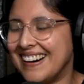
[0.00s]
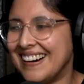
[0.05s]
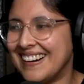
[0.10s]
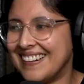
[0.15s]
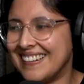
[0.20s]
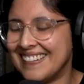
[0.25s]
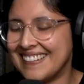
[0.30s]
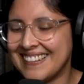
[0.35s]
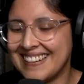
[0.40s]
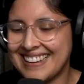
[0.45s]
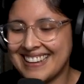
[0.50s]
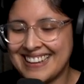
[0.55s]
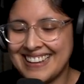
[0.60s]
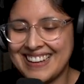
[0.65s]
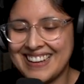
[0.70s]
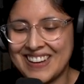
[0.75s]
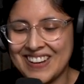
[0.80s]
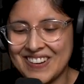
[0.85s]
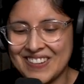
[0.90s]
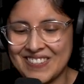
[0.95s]
uh,
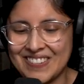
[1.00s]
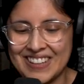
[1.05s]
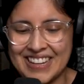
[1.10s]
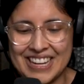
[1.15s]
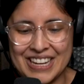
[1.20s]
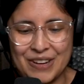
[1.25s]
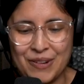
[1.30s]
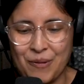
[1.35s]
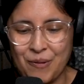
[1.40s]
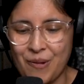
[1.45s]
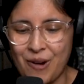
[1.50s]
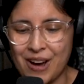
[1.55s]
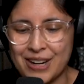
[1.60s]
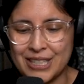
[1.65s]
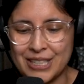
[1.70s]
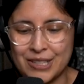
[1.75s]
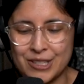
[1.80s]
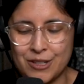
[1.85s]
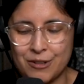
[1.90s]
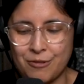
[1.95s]
of like
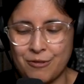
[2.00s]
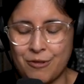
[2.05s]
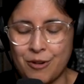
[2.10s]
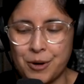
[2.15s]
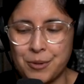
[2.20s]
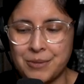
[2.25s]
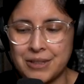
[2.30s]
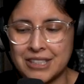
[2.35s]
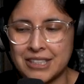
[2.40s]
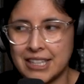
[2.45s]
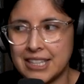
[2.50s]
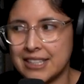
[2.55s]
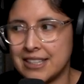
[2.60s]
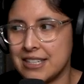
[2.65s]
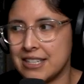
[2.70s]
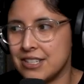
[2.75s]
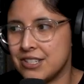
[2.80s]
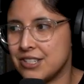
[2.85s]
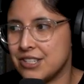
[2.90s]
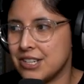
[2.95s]
wanting to formulate
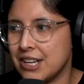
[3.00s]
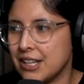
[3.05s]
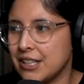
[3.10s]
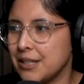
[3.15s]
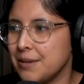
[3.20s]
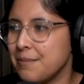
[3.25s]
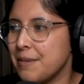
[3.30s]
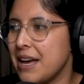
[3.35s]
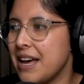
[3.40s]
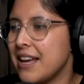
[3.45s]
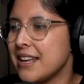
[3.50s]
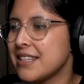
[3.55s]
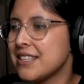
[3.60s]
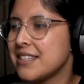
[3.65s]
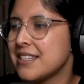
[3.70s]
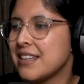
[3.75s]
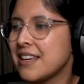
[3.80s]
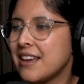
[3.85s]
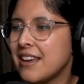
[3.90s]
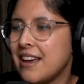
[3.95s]
these jelly
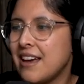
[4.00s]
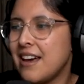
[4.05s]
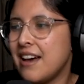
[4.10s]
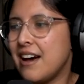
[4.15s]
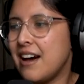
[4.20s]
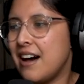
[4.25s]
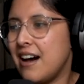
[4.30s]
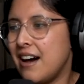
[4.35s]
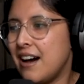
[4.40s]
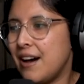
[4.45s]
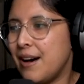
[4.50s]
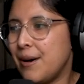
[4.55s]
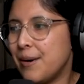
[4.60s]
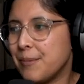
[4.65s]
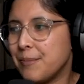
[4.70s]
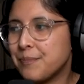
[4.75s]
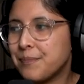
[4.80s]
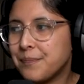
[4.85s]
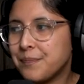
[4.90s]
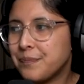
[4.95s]
masks.
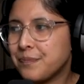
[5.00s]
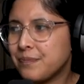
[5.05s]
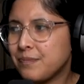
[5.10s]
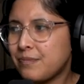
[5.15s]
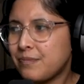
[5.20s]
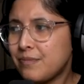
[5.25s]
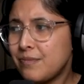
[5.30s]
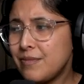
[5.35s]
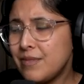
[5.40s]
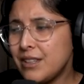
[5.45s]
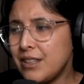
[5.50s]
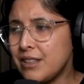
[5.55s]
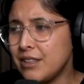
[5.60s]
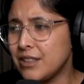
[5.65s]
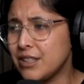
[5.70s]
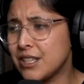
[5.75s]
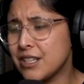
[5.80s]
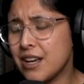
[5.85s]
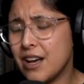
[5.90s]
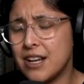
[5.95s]
Um,
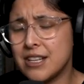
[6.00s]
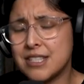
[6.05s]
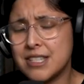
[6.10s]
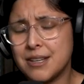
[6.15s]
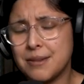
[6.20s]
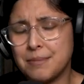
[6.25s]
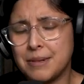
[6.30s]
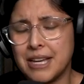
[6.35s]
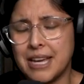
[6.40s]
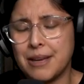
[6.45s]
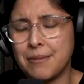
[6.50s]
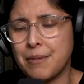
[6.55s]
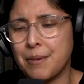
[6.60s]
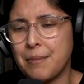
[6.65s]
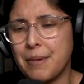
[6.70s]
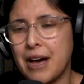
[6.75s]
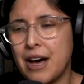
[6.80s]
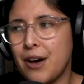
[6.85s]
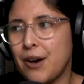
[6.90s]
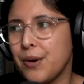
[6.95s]
the concept came
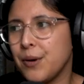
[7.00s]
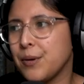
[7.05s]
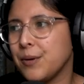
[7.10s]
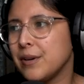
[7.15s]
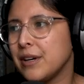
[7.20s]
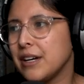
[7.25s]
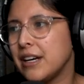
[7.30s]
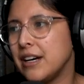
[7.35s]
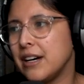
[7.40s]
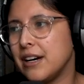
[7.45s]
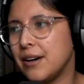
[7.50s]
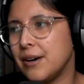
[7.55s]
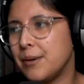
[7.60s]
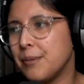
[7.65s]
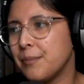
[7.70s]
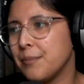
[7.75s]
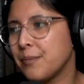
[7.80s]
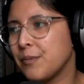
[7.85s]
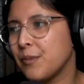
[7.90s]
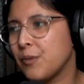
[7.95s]
about
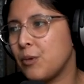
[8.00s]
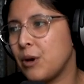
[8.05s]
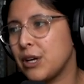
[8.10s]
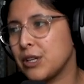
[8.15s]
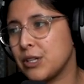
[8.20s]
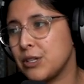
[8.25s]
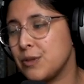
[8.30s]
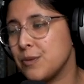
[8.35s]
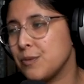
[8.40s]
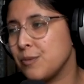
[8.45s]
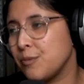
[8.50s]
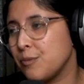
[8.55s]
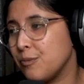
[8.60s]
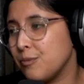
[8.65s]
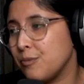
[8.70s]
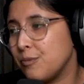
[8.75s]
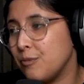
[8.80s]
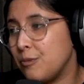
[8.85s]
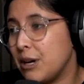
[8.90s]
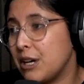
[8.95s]
um, while you
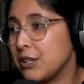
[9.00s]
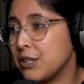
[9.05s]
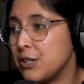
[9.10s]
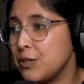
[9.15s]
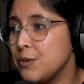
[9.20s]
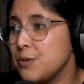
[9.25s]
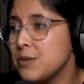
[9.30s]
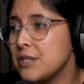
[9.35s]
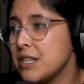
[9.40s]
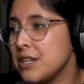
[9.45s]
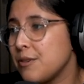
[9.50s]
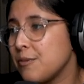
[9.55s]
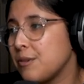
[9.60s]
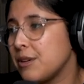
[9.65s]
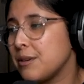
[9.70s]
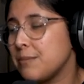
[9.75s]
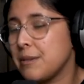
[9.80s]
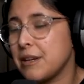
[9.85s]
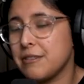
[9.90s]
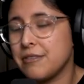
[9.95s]
while using
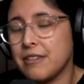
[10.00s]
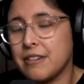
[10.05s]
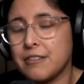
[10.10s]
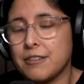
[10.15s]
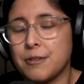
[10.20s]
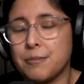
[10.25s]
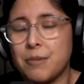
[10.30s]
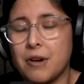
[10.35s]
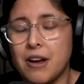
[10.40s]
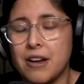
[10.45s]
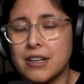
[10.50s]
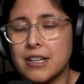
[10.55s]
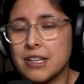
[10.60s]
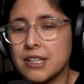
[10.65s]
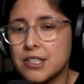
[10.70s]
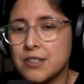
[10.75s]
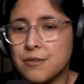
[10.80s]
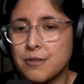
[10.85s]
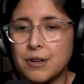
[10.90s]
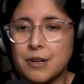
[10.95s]
one of my favorite
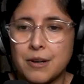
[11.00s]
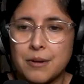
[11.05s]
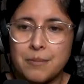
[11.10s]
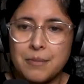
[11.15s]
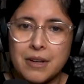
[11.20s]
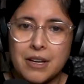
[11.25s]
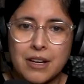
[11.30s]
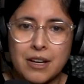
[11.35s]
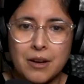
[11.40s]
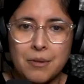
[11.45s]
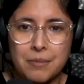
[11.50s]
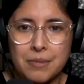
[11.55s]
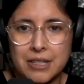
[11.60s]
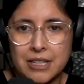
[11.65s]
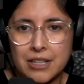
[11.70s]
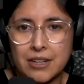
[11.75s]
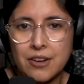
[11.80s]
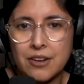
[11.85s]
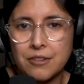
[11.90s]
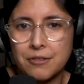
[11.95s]
products from a
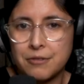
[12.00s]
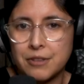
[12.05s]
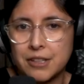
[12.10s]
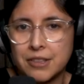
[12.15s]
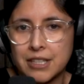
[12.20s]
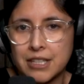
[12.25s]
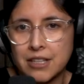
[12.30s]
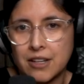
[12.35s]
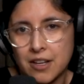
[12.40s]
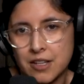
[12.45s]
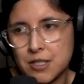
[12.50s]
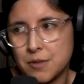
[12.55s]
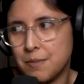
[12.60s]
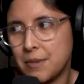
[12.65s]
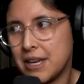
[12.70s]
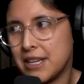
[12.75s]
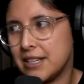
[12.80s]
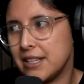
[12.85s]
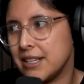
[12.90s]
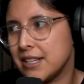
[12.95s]
company called Filthy
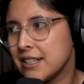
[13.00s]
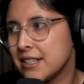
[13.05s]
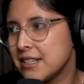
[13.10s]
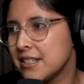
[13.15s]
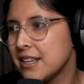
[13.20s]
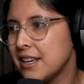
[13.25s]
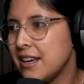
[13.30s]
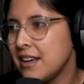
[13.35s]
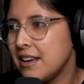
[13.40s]
Cosmetics.